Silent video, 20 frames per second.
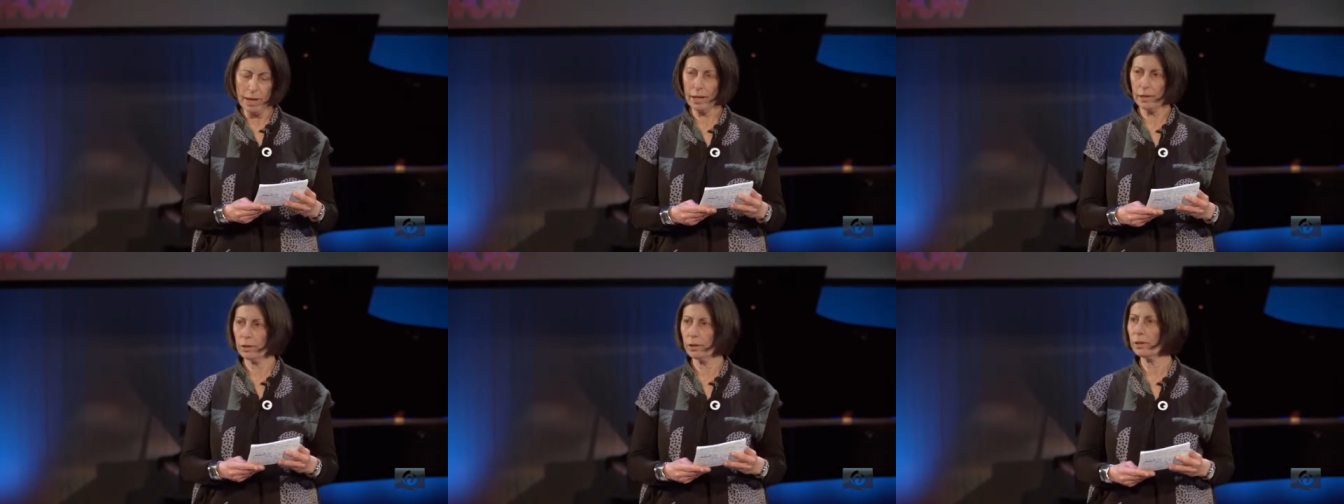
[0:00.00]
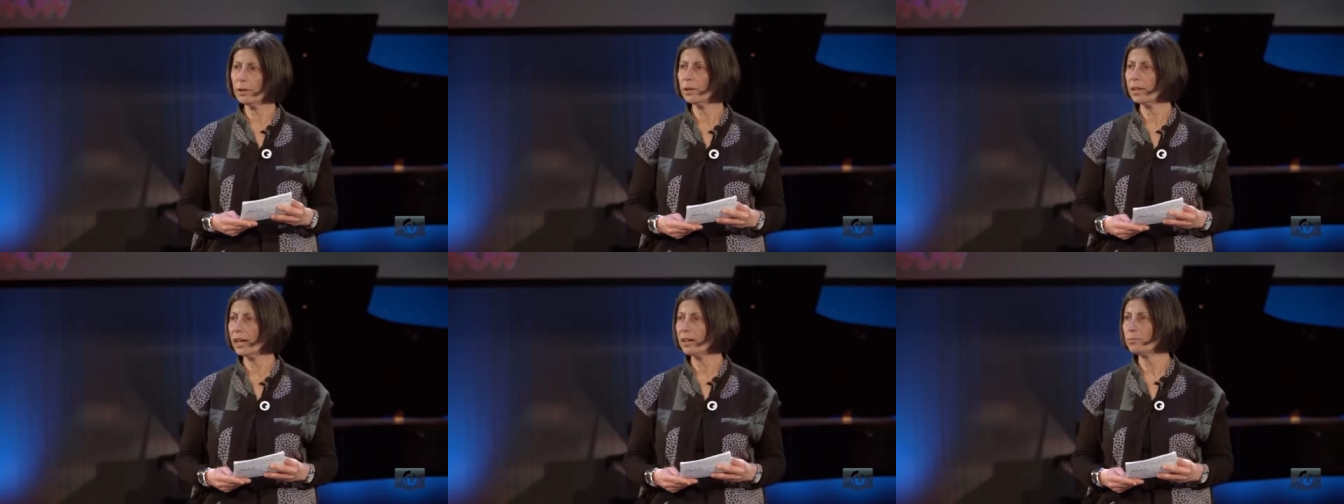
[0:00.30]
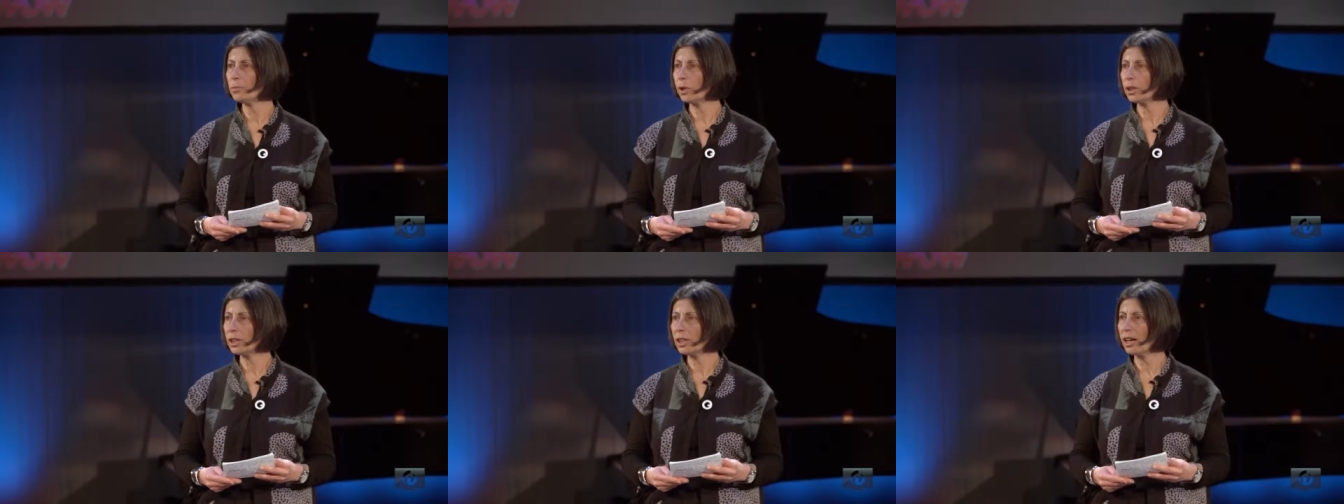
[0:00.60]
better, and
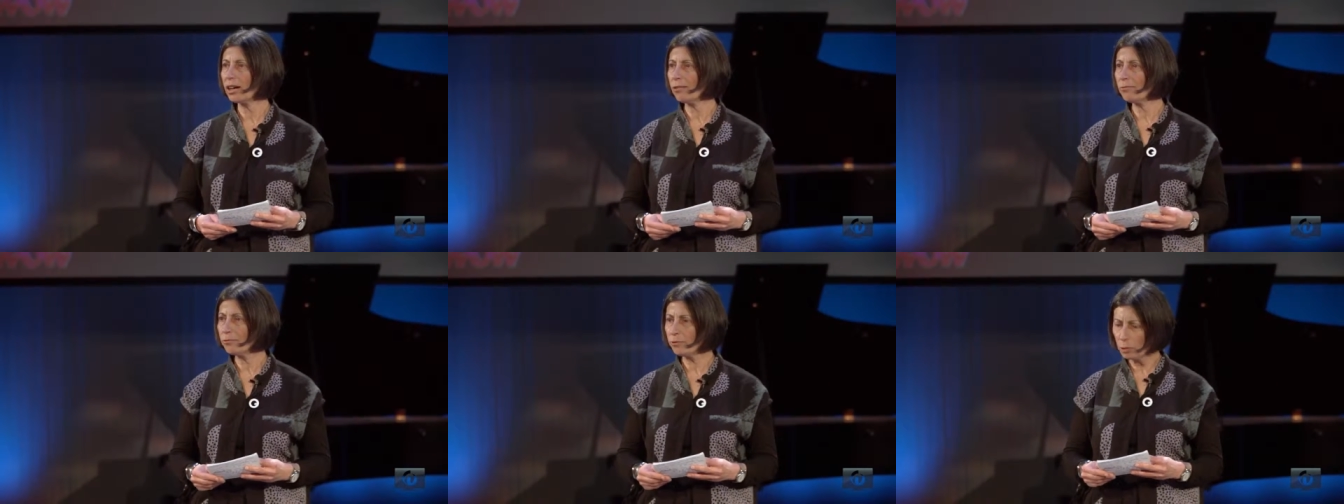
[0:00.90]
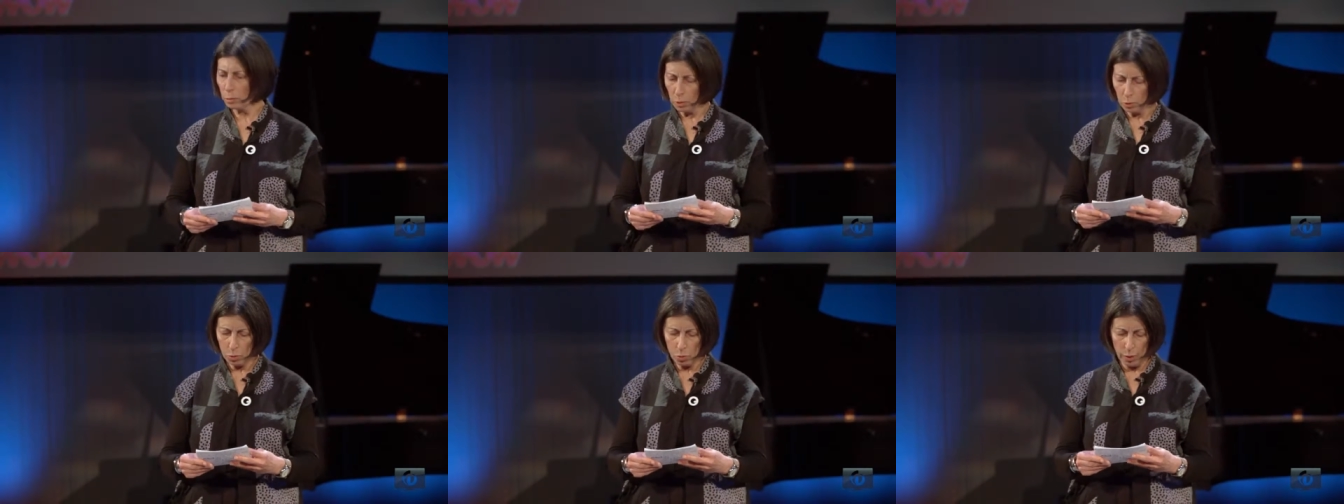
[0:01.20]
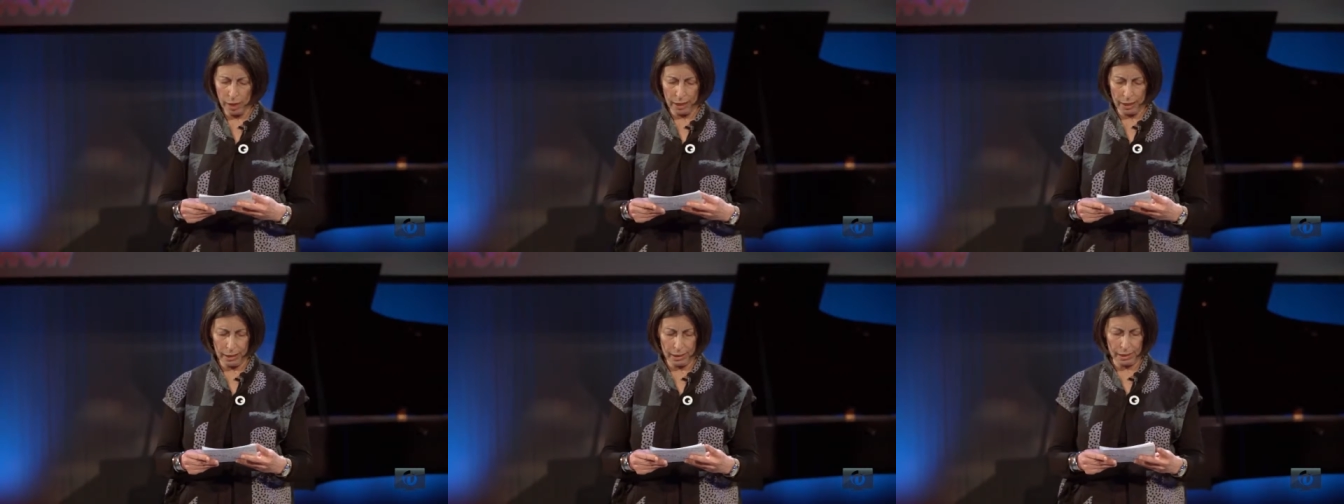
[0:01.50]
more comfortable
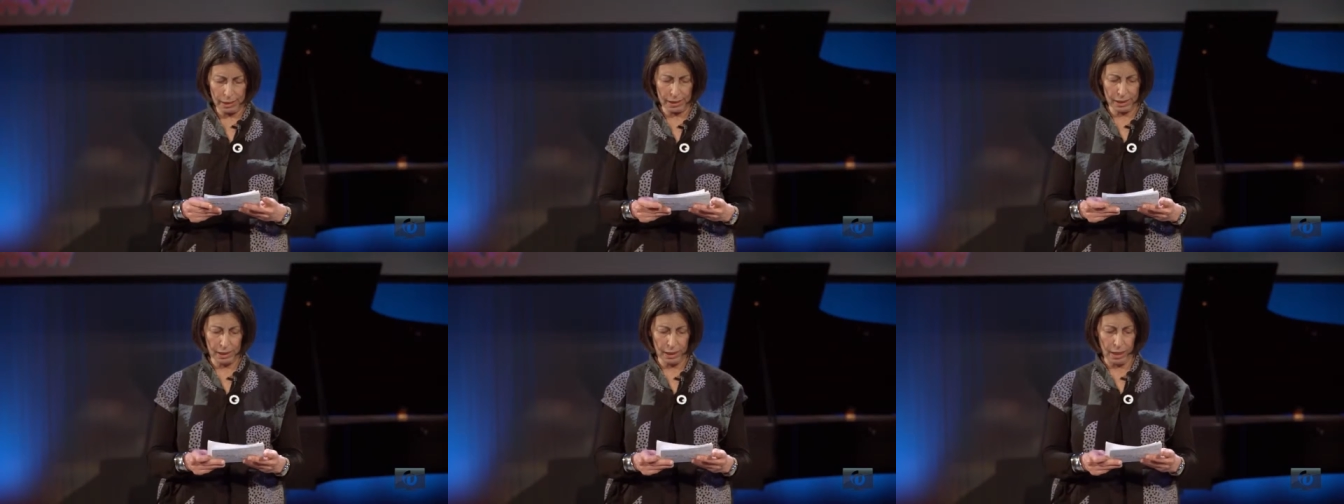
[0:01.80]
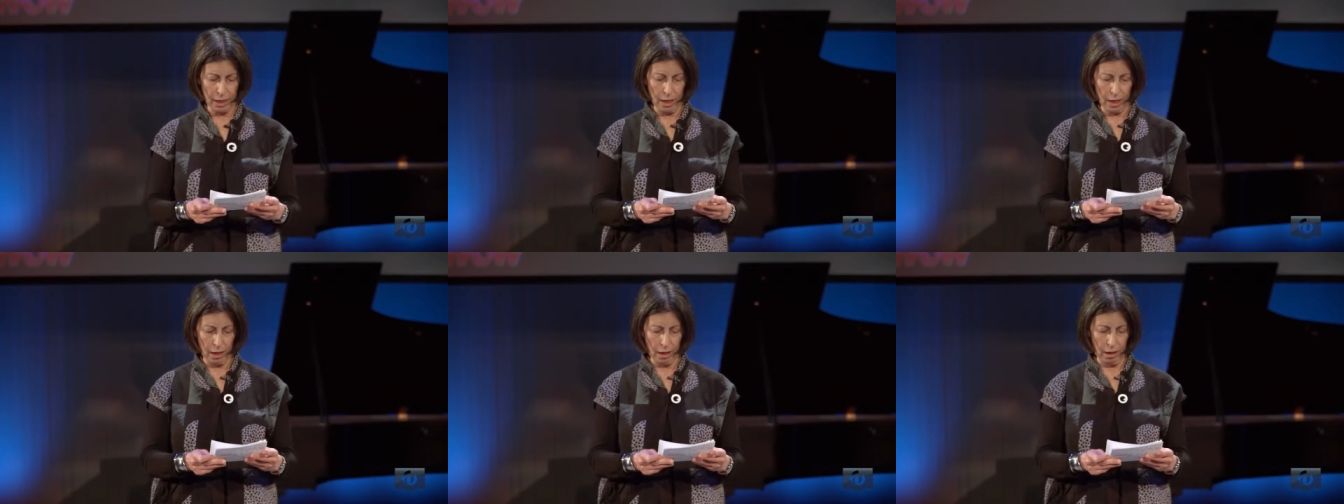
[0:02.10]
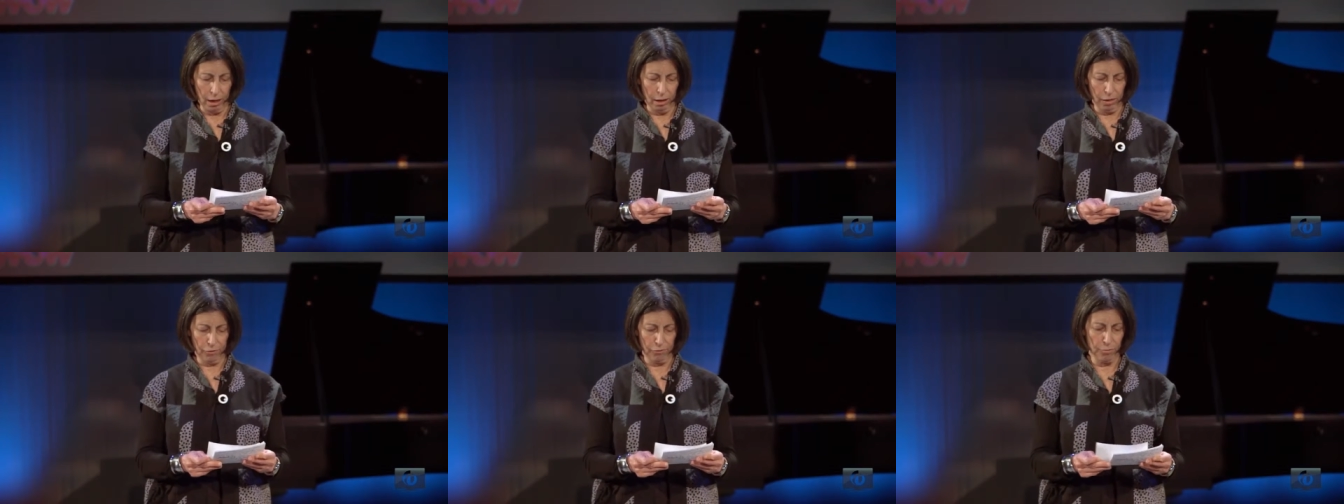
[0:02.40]
ways
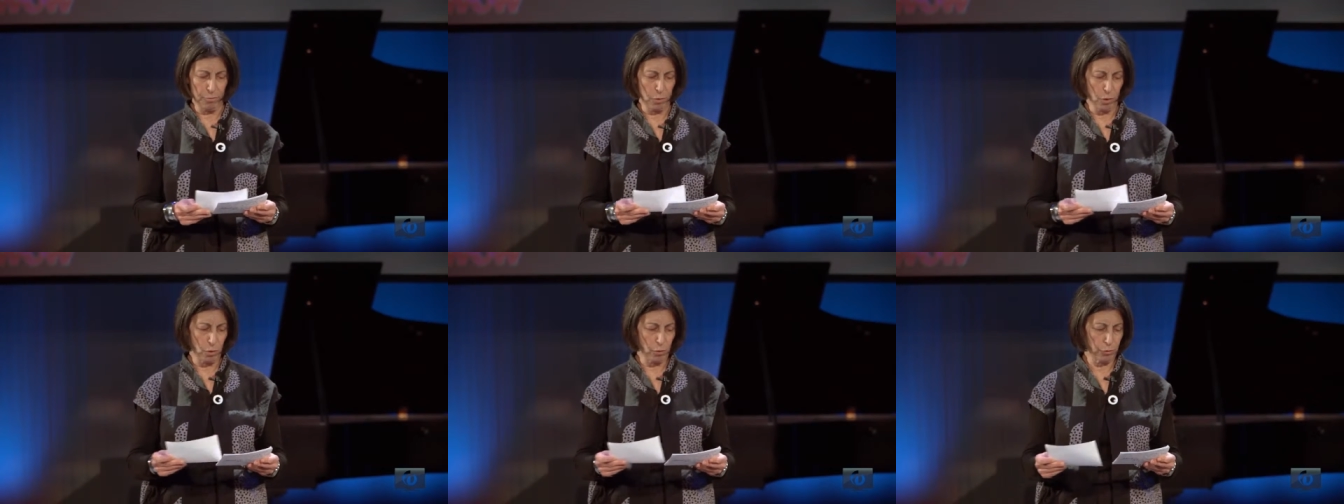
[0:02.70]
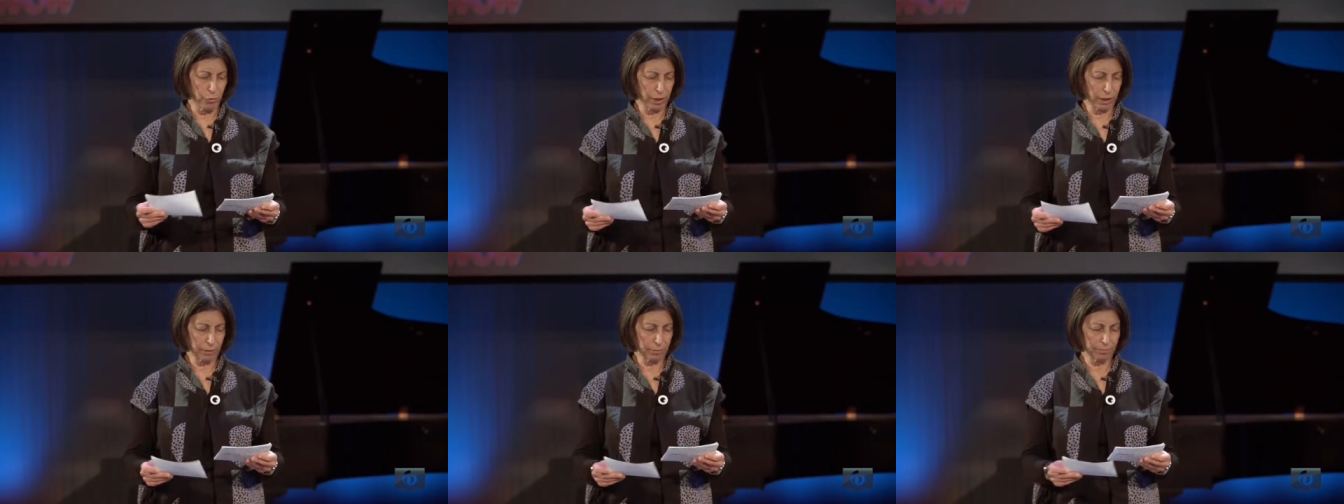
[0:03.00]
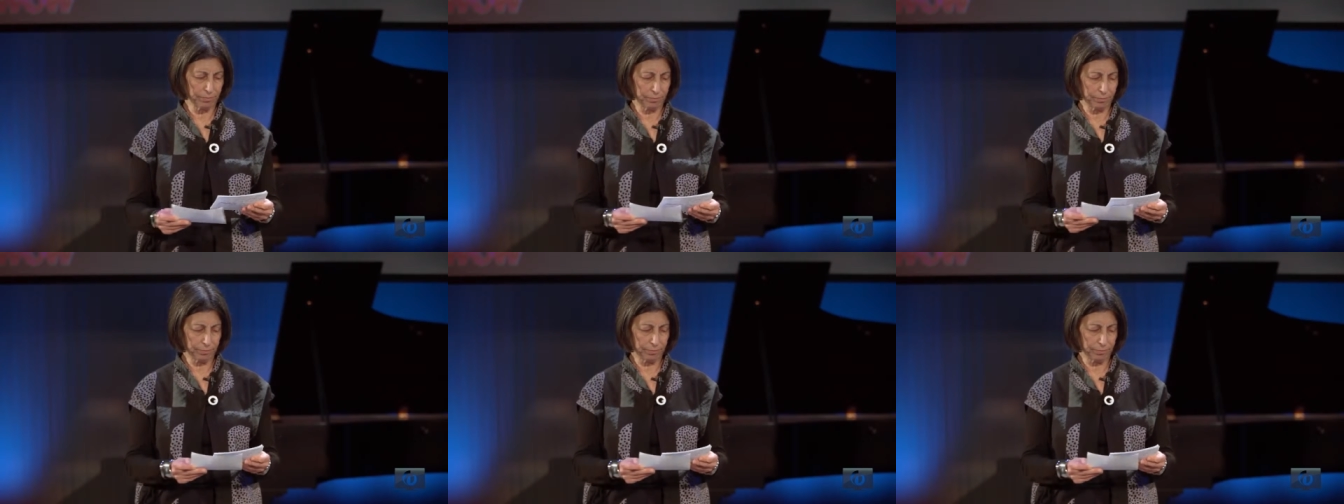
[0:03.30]
of moving.